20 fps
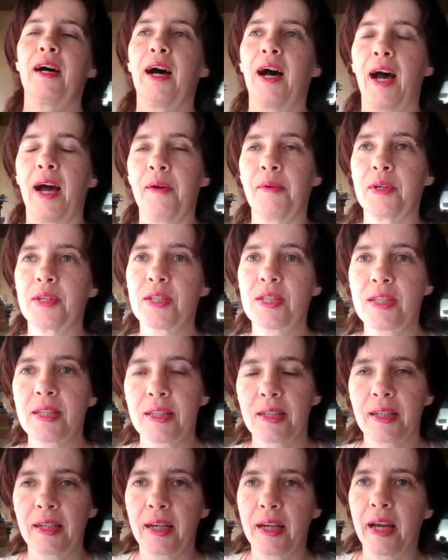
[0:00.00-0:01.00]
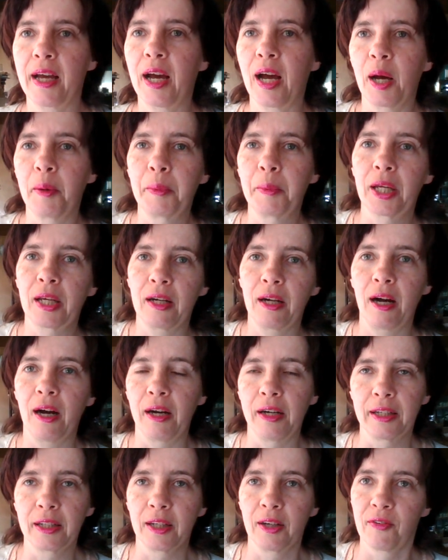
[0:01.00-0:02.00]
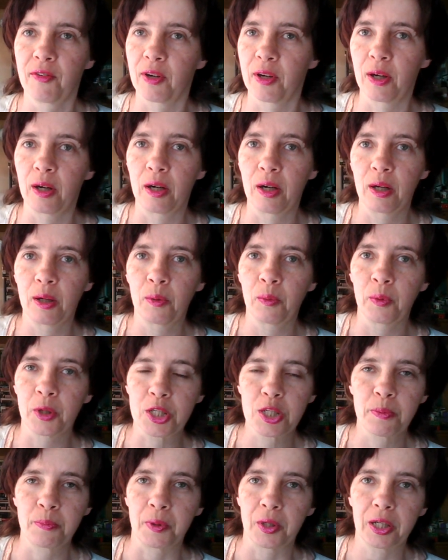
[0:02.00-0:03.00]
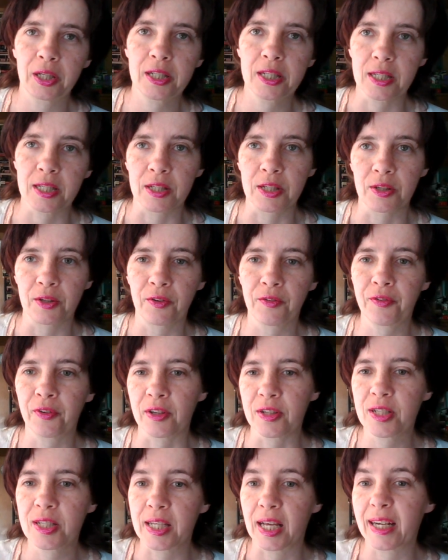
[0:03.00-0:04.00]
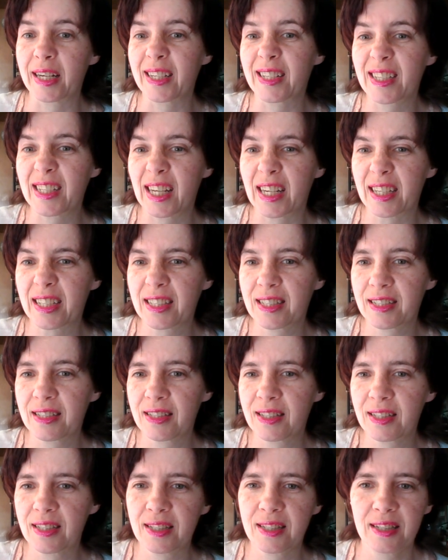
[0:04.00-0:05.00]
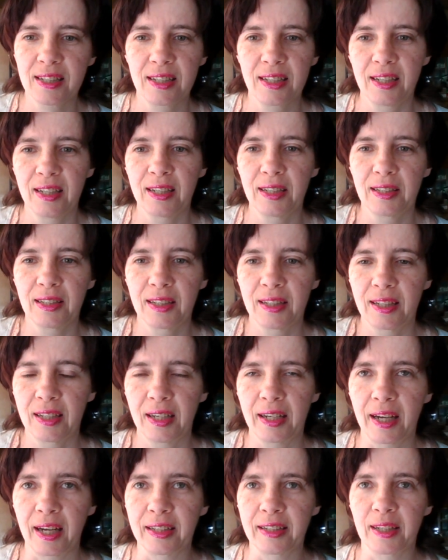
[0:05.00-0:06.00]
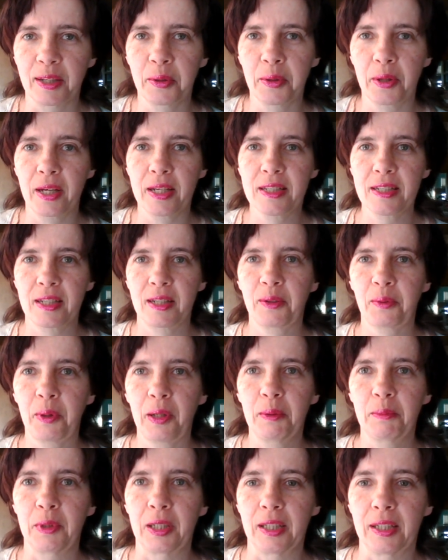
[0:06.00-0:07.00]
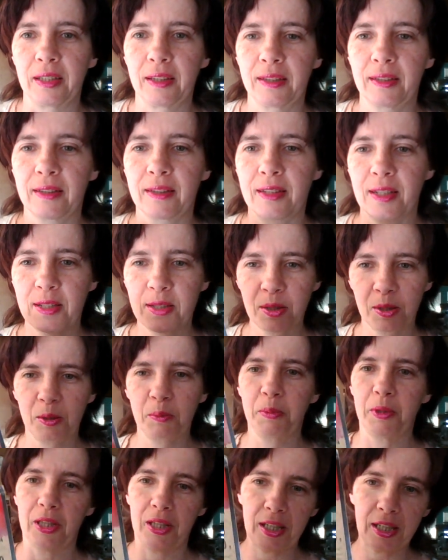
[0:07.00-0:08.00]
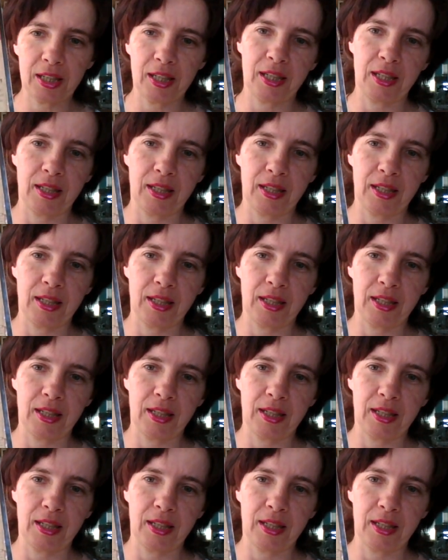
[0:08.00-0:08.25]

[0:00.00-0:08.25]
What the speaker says: I was hemming and hawing over which book to do for set in Texas. And then I realized, oh, wait a minute, this whole book